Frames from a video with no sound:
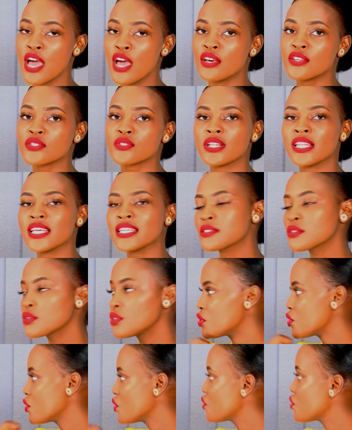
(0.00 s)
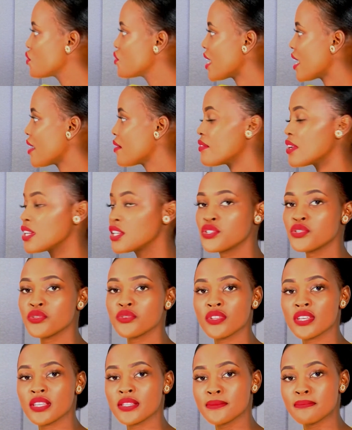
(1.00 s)
So let's continue to dive into
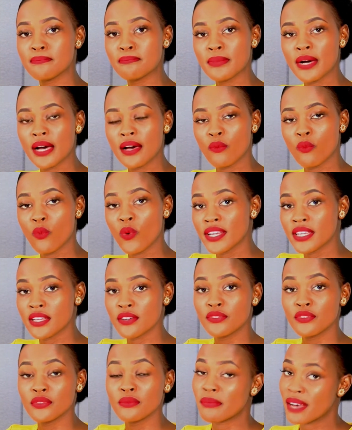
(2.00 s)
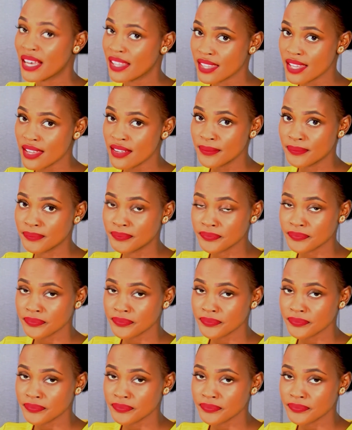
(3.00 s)
this wonderful mother